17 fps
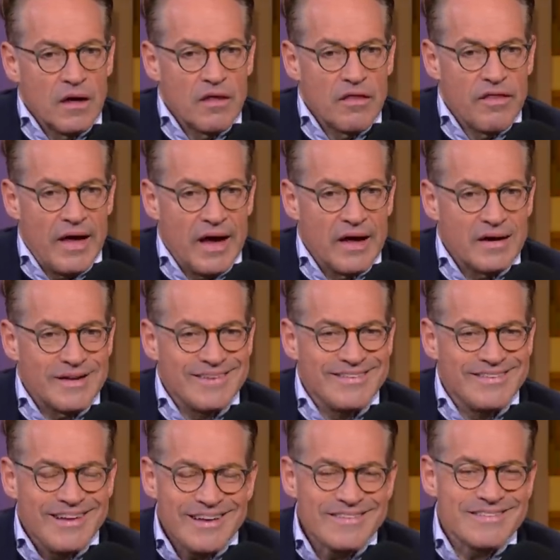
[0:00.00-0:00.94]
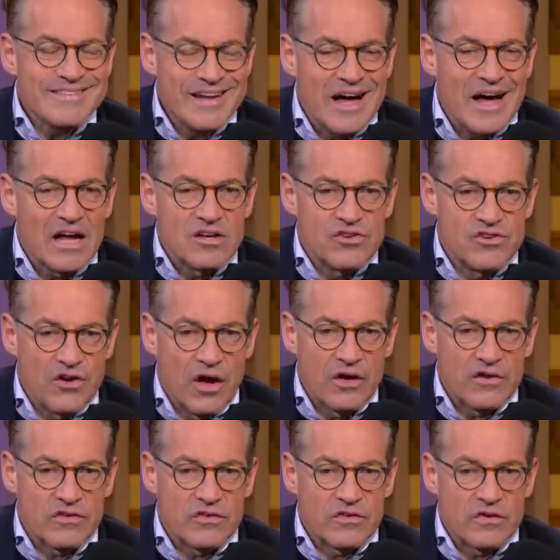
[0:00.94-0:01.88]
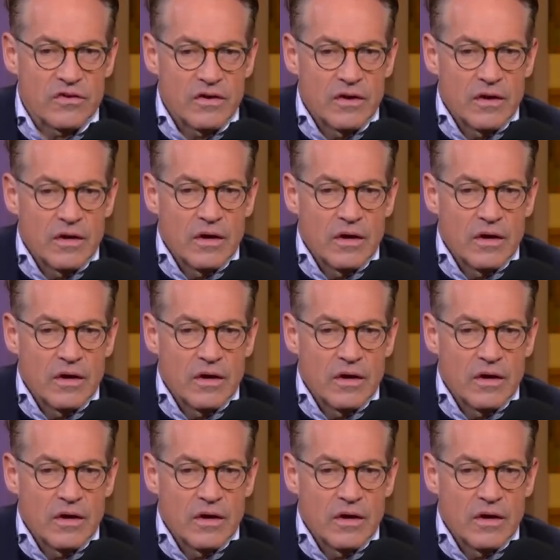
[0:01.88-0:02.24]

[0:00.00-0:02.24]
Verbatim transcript: that does not just